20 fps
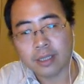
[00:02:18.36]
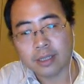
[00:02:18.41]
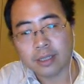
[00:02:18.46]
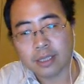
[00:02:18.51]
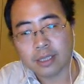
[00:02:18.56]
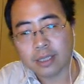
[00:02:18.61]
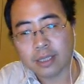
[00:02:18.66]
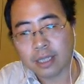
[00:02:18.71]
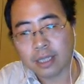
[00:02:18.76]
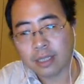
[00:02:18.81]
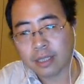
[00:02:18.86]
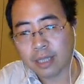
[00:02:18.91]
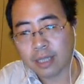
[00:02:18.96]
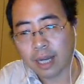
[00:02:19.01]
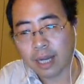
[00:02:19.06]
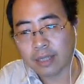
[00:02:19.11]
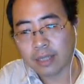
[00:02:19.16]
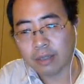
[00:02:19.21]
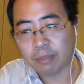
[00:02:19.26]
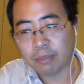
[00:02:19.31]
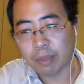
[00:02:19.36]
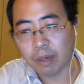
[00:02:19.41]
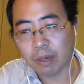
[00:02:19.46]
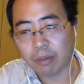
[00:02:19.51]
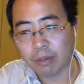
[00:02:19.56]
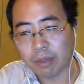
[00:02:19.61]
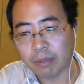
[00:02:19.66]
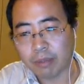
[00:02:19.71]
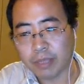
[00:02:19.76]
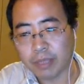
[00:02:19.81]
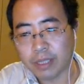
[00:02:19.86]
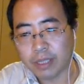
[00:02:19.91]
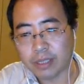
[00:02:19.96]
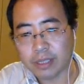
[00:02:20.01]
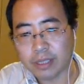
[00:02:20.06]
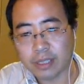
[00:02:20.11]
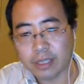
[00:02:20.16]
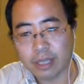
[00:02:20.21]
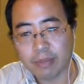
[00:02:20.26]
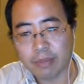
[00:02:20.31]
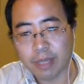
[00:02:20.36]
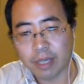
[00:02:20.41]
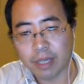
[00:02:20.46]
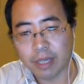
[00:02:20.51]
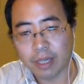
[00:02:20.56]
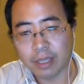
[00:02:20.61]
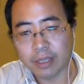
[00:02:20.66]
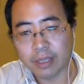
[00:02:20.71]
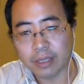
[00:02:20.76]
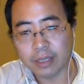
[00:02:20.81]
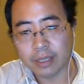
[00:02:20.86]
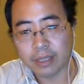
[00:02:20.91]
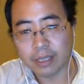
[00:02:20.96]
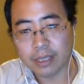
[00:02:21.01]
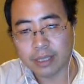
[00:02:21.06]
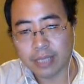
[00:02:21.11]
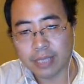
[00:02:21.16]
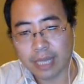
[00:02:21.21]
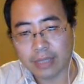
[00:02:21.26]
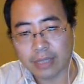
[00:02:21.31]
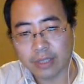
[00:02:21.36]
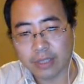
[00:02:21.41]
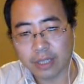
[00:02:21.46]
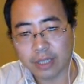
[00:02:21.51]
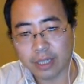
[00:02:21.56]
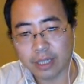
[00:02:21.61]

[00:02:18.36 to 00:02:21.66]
The second kind of problem is similar, is that